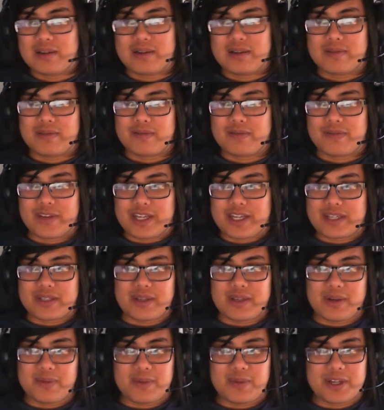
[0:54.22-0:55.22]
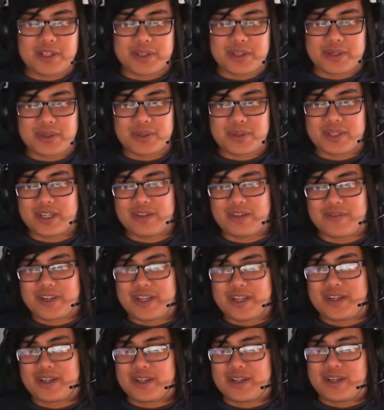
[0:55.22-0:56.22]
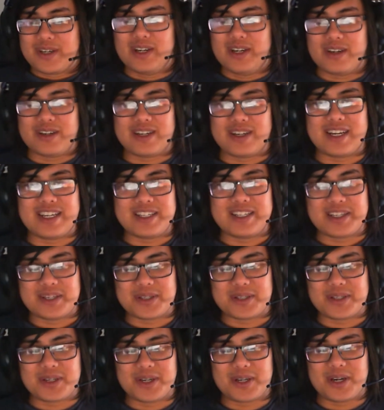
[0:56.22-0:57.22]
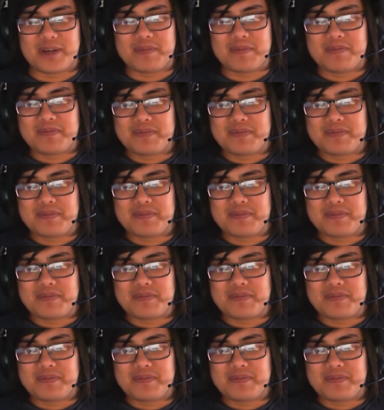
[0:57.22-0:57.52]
think whether to go Sylveon or Ninetales or not.